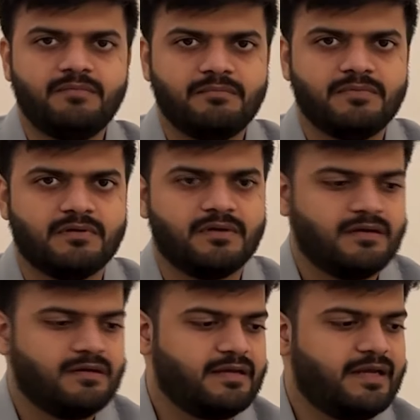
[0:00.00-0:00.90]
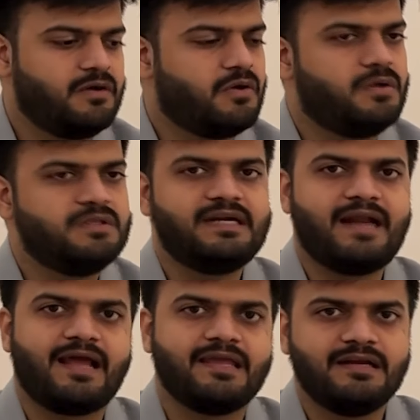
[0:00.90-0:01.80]
member get all the
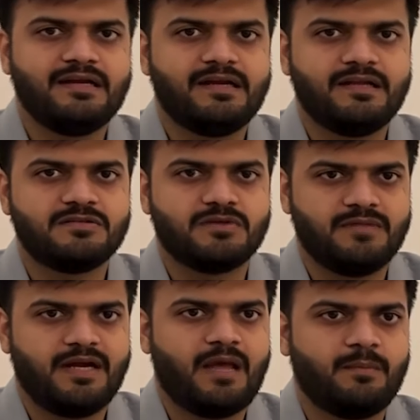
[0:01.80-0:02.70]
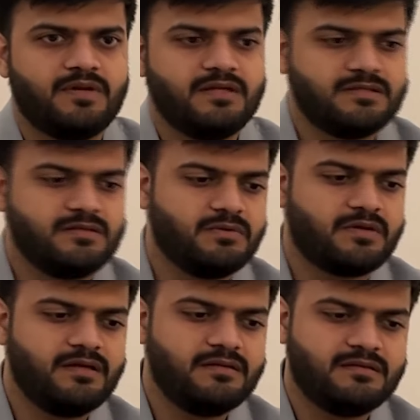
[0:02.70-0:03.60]
tracking details of that ambulance.
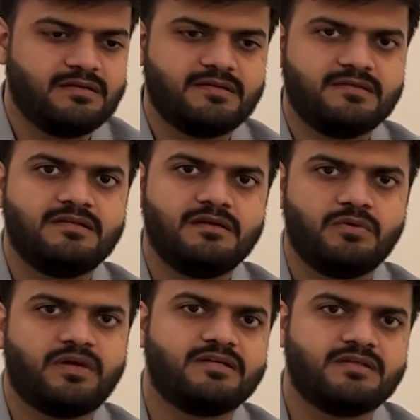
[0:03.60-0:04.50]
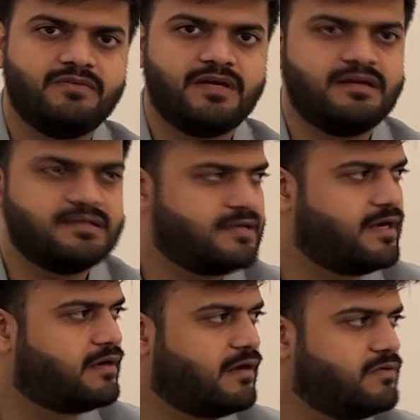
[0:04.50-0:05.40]
Okay, this is the location where it is
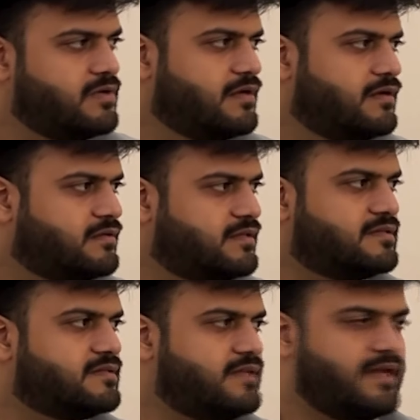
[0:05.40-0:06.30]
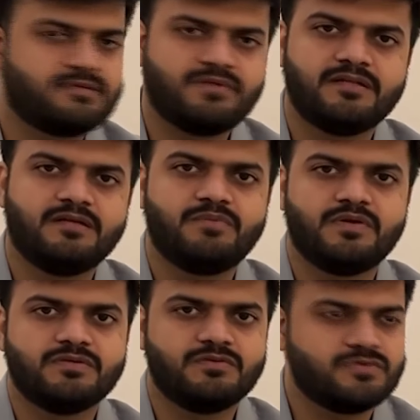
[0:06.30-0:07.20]
right now. This is the XYZ
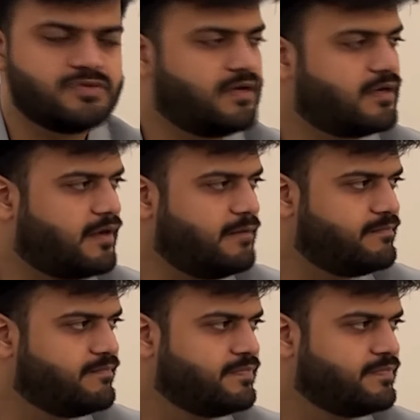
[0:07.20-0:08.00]
person who's gonna come,